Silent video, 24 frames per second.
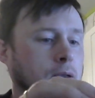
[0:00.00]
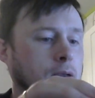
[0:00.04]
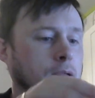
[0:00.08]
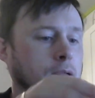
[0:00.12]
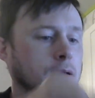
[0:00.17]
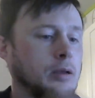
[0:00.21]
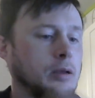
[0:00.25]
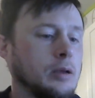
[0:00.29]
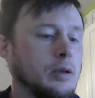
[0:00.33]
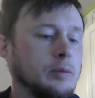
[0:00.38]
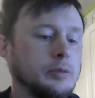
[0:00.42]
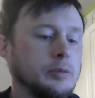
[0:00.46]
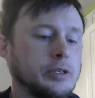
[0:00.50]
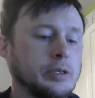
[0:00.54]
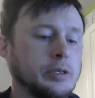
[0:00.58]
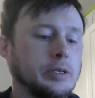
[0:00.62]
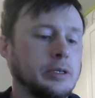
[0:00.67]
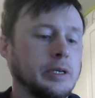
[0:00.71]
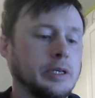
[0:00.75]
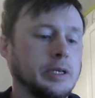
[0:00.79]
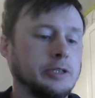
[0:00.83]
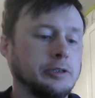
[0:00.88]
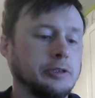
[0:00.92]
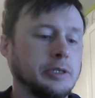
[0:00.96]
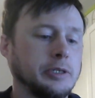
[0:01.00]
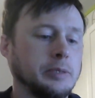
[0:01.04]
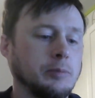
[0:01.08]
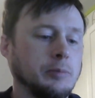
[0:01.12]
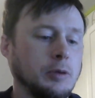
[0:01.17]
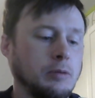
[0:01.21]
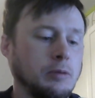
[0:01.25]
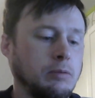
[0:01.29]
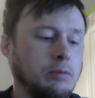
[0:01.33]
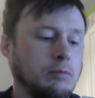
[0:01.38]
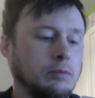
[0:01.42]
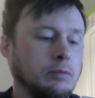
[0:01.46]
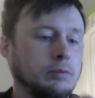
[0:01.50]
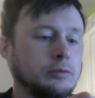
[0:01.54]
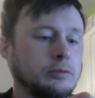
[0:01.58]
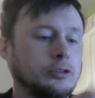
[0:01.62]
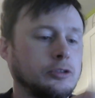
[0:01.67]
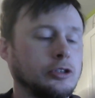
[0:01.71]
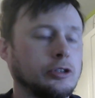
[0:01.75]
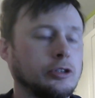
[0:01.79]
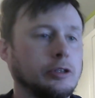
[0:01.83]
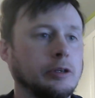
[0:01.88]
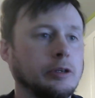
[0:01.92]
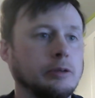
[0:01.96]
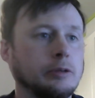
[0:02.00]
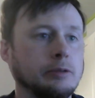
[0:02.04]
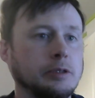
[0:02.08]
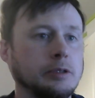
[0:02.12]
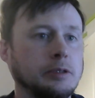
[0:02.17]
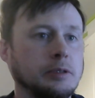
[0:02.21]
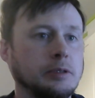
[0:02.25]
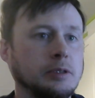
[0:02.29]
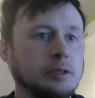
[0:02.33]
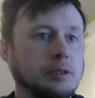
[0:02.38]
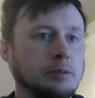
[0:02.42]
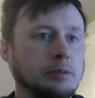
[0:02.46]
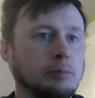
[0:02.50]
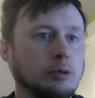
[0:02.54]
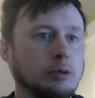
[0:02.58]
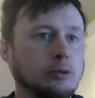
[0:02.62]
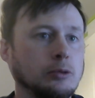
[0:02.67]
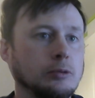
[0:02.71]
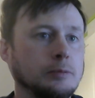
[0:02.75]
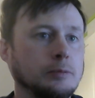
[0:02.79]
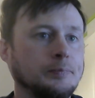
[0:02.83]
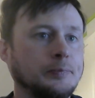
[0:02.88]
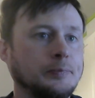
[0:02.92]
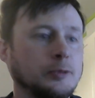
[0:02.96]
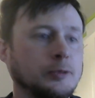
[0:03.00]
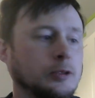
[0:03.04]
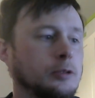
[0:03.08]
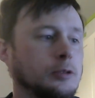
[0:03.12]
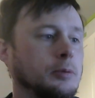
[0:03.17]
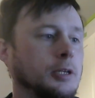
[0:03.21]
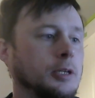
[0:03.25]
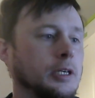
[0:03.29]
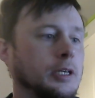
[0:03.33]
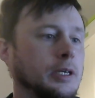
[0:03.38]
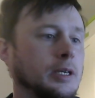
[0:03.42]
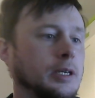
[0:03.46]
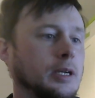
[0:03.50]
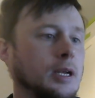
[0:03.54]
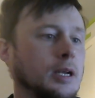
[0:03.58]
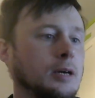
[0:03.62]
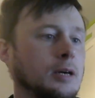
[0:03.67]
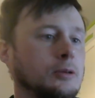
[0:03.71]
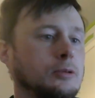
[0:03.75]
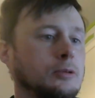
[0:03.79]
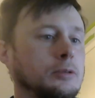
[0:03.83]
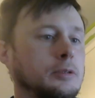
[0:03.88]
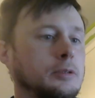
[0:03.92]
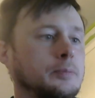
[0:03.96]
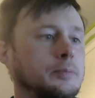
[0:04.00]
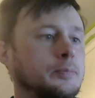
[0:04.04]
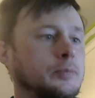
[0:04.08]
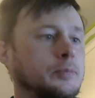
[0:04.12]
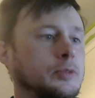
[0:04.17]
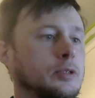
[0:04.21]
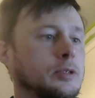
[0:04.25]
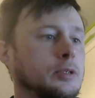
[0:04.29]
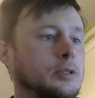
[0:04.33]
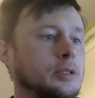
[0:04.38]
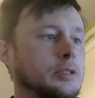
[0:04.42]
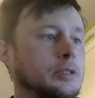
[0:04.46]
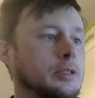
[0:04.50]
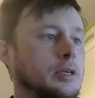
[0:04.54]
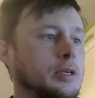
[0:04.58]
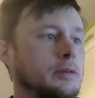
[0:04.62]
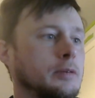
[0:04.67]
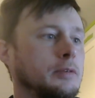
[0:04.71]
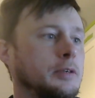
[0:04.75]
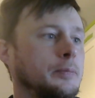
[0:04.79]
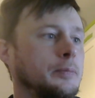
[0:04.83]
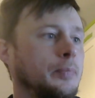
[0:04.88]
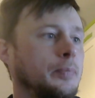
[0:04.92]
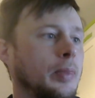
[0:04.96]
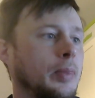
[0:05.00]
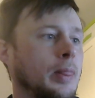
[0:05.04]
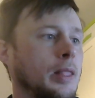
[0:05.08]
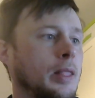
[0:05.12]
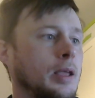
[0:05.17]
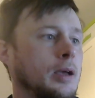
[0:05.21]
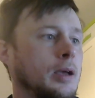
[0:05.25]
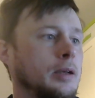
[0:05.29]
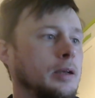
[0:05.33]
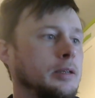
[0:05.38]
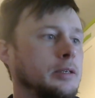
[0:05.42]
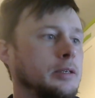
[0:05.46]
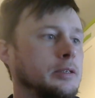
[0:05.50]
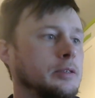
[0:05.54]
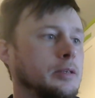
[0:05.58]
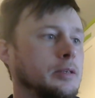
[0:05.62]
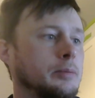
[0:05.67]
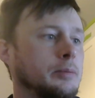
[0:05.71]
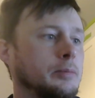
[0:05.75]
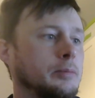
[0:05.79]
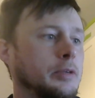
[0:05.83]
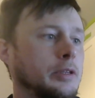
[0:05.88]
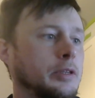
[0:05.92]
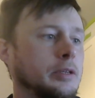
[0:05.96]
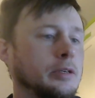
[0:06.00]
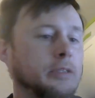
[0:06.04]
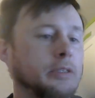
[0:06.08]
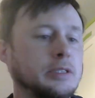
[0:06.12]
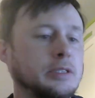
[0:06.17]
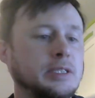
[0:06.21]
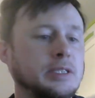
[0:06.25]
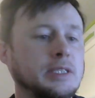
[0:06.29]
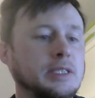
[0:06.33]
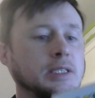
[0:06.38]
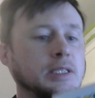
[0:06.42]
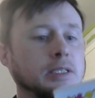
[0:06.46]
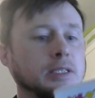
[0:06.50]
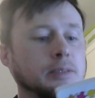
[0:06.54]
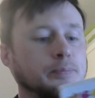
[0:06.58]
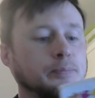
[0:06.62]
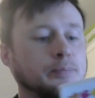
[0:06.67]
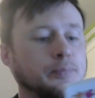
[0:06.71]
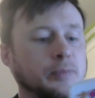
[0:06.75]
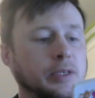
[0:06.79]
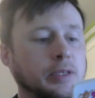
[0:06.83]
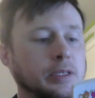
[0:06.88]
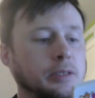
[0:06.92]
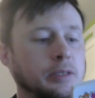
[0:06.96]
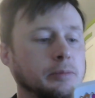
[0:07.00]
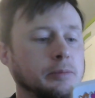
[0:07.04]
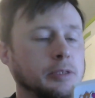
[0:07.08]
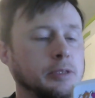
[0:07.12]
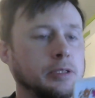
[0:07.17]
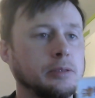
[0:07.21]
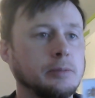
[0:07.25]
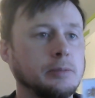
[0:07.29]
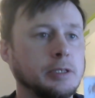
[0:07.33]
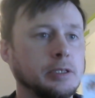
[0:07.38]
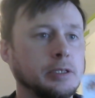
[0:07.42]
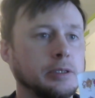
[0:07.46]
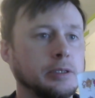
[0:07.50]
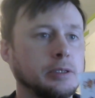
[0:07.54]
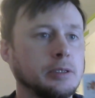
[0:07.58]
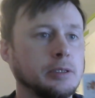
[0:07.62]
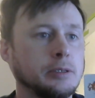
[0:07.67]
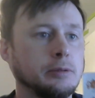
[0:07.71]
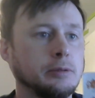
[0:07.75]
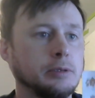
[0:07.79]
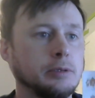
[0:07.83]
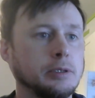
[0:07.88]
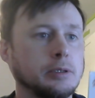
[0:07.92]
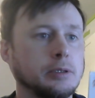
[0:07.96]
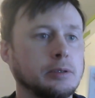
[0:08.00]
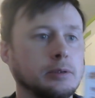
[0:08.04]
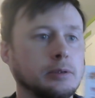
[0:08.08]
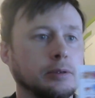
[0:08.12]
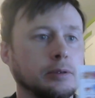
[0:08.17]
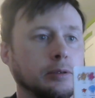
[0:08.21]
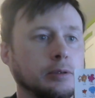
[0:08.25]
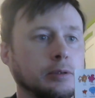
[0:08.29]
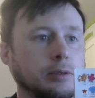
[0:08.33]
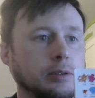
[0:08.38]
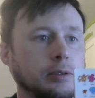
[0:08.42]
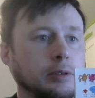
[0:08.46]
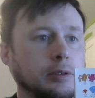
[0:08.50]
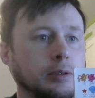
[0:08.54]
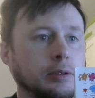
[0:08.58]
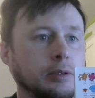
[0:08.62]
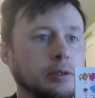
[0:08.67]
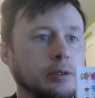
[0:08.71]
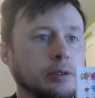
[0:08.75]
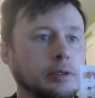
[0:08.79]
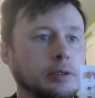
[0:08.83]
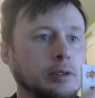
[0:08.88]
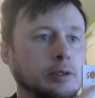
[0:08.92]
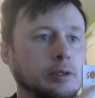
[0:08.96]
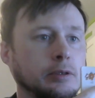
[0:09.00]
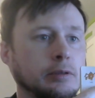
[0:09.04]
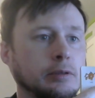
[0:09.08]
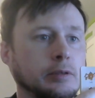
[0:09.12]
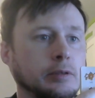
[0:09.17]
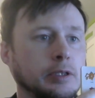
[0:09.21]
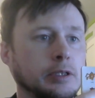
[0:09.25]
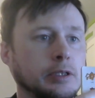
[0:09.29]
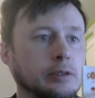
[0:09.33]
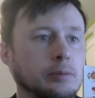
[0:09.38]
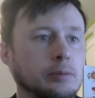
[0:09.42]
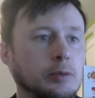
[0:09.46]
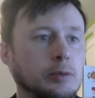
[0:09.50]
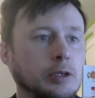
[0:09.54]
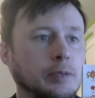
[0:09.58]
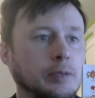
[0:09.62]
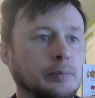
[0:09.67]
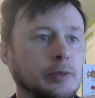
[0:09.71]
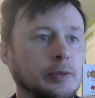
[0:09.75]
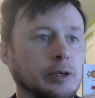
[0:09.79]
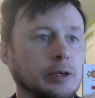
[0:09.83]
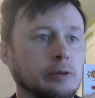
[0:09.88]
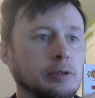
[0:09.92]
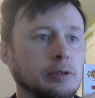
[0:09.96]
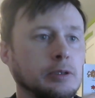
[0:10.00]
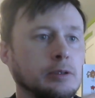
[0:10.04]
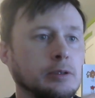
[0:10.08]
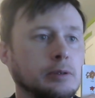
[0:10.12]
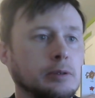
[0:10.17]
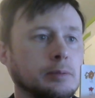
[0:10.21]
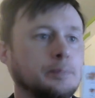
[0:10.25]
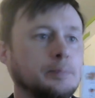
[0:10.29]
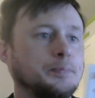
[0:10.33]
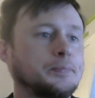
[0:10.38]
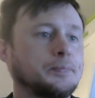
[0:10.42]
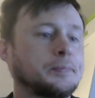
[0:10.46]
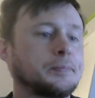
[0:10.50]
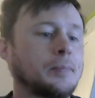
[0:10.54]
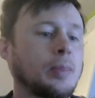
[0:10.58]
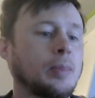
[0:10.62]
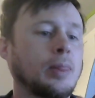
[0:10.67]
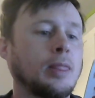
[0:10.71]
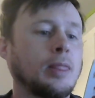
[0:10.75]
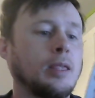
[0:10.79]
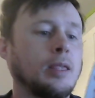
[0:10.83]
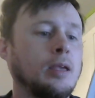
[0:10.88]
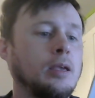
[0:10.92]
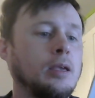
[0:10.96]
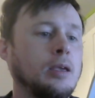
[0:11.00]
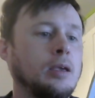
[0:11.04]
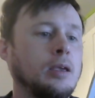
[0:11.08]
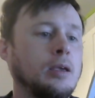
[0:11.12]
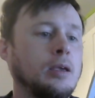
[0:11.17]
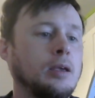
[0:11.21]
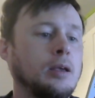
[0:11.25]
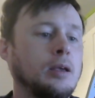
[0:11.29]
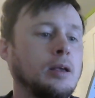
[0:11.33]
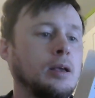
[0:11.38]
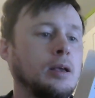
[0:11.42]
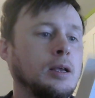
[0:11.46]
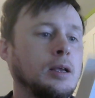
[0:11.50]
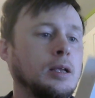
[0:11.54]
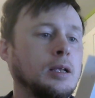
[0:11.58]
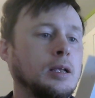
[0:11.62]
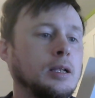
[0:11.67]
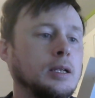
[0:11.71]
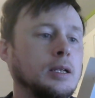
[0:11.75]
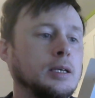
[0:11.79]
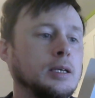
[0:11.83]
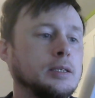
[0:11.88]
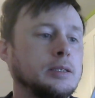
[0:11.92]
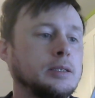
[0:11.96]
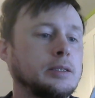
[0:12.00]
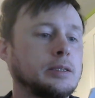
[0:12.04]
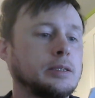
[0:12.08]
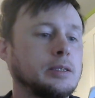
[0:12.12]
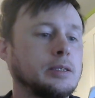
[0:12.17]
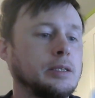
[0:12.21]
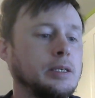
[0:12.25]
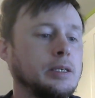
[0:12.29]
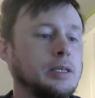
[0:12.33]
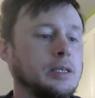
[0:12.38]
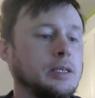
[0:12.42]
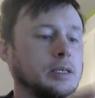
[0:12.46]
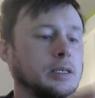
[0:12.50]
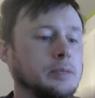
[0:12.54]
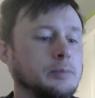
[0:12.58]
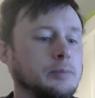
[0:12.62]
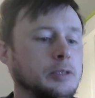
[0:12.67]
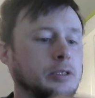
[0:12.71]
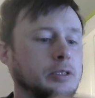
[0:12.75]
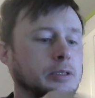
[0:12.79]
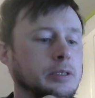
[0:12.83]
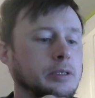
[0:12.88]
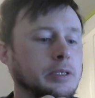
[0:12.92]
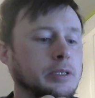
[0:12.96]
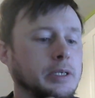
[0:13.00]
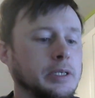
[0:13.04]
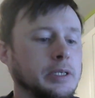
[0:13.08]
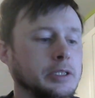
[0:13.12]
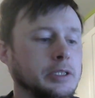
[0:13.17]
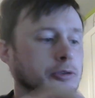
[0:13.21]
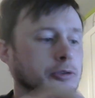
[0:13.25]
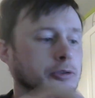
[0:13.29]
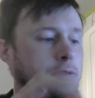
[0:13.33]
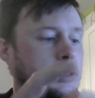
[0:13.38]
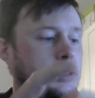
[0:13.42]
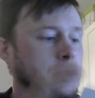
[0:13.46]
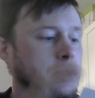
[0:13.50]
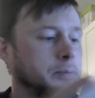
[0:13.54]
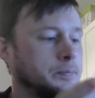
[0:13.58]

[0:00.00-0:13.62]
Mr. Daydream, just he's blue. Looks a bit like a cloud. It's a nice cover. And he's number 13 in the Mr. Men series. He's over here somewhere. There he is. Let's see, Mr. Daydream.